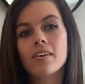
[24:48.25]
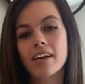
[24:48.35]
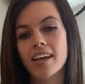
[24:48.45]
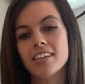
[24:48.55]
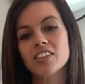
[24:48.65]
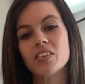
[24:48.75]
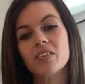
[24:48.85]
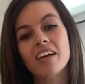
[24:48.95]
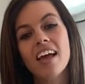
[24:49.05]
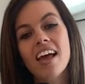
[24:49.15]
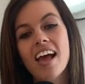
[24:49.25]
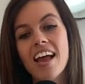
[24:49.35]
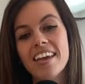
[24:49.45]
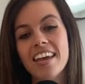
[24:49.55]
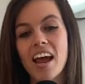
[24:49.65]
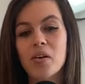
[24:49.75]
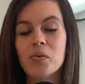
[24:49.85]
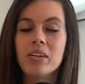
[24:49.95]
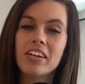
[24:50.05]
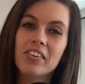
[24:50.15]
Okay, so now
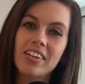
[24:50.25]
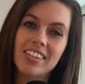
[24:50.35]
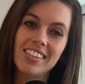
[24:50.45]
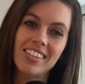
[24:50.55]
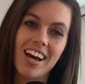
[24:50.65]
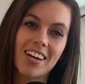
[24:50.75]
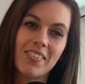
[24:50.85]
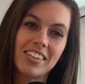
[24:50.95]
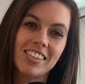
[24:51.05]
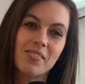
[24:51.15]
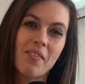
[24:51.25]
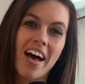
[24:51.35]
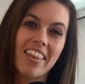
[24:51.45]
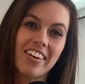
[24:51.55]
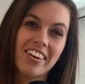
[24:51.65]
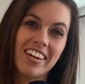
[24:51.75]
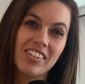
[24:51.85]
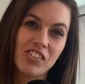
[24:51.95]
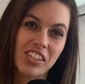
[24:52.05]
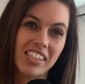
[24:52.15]
we are going to talk about some other
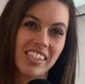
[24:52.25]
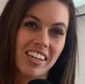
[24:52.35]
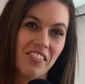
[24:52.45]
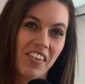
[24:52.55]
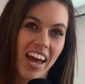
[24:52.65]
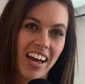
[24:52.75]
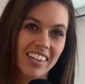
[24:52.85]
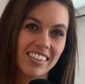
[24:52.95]
interesting facts.